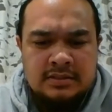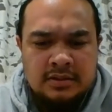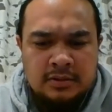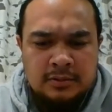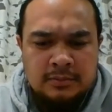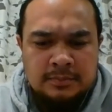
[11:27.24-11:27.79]

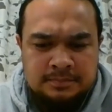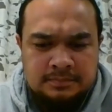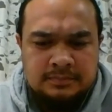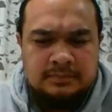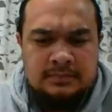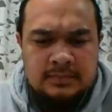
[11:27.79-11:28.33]
So,
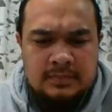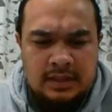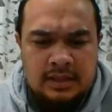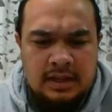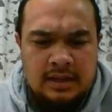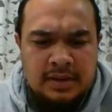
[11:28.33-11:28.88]

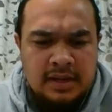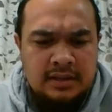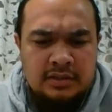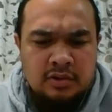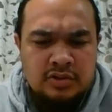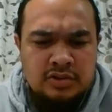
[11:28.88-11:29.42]
I mean, I can
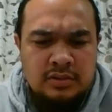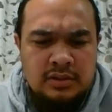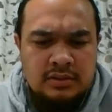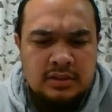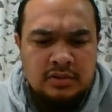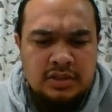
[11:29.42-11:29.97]

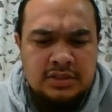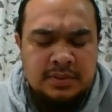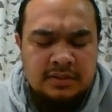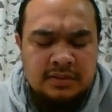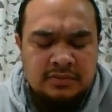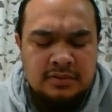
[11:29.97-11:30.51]
only
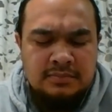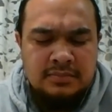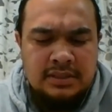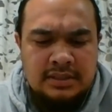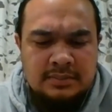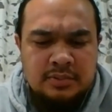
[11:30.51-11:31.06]
speak from
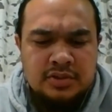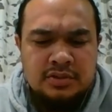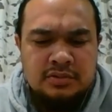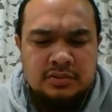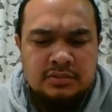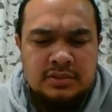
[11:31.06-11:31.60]

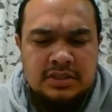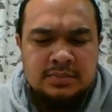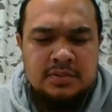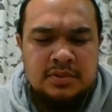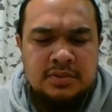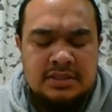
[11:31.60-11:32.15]
personal
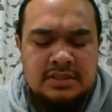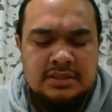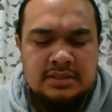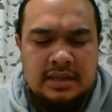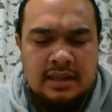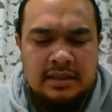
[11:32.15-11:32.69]
experiences,
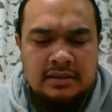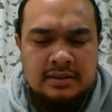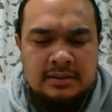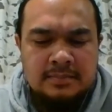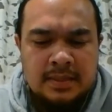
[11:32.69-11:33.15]
and